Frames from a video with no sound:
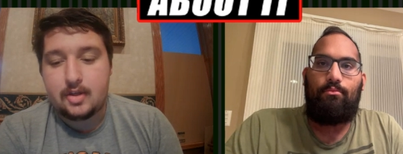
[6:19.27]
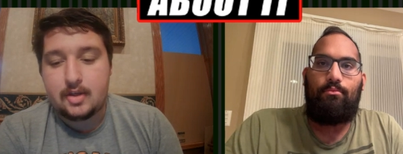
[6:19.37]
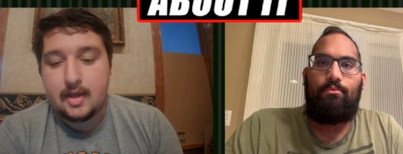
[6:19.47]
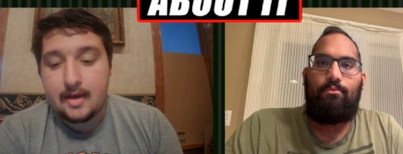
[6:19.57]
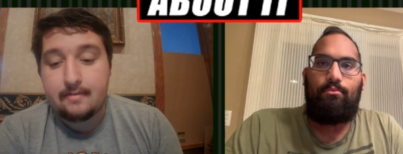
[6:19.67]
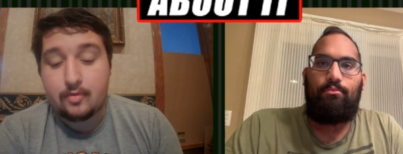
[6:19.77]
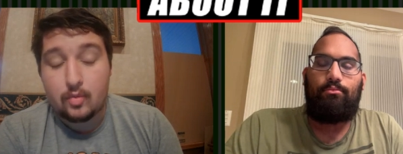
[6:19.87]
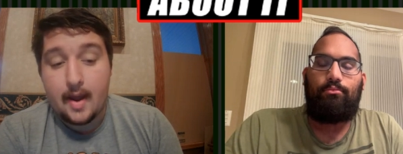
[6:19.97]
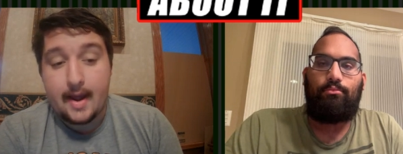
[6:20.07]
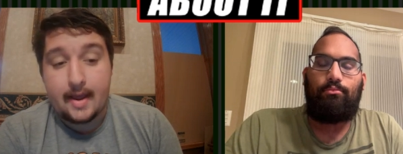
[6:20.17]
Speaker 1: give
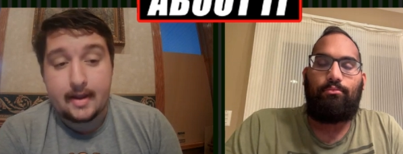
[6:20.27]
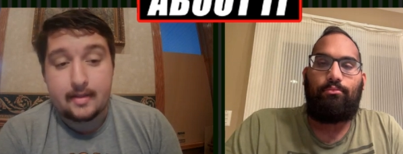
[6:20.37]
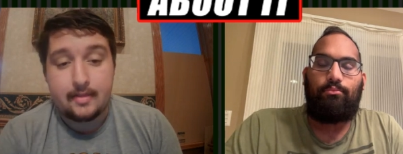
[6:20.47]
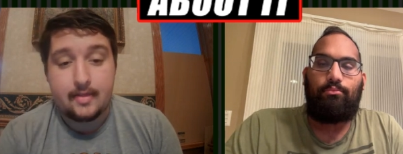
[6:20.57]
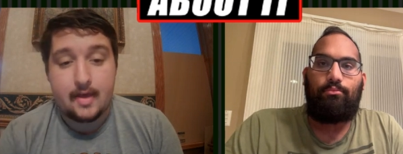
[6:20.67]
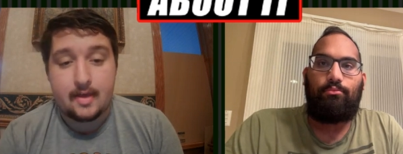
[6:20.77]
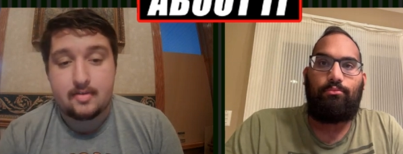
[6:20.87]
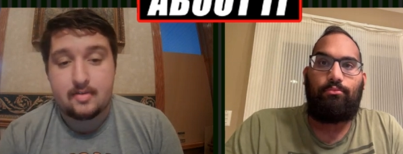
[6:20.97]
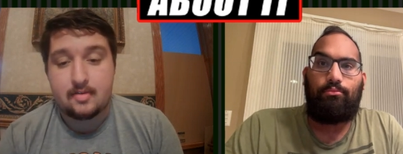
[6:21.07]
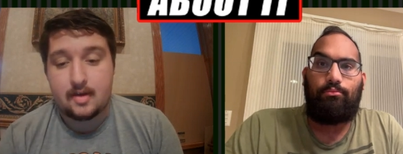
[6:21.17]
Reddick
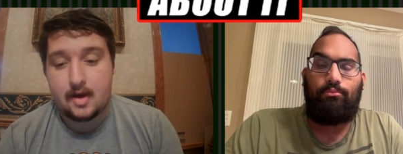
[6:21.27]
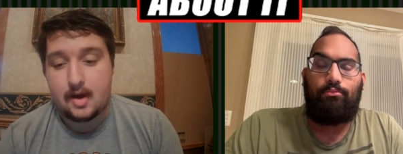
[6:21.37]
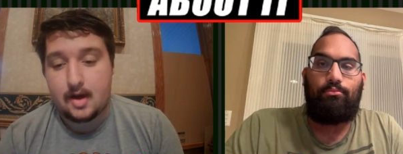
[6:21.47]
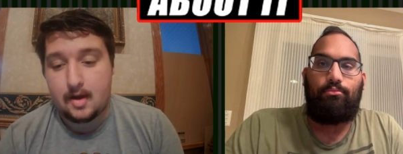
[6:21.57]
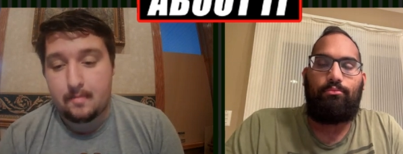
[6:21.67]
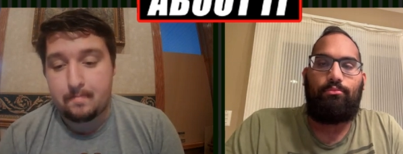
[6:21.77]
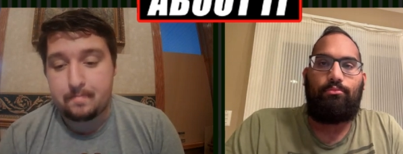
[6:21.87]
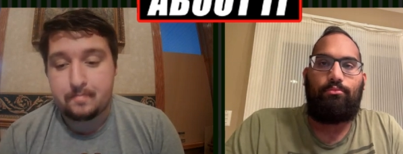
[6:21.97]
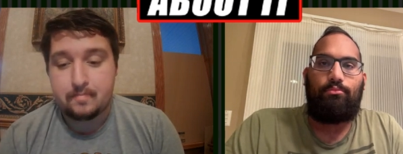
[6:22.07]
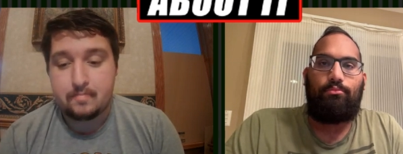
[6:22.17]
this, um,
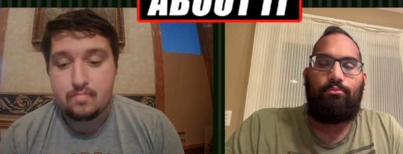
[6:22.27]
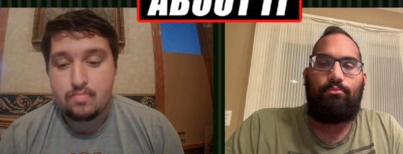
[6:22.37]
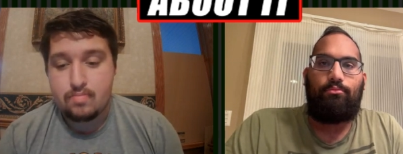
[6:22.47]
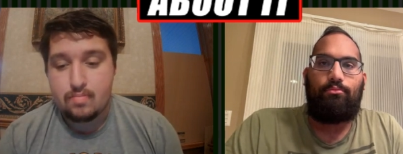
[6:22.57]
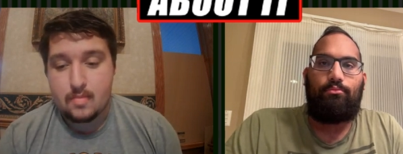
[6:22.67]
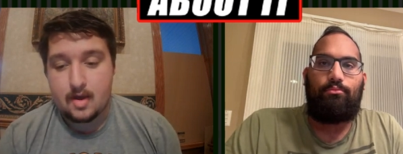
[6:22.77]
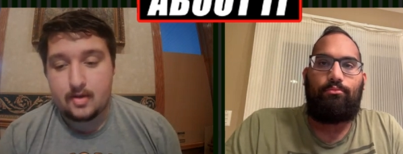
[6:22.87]
at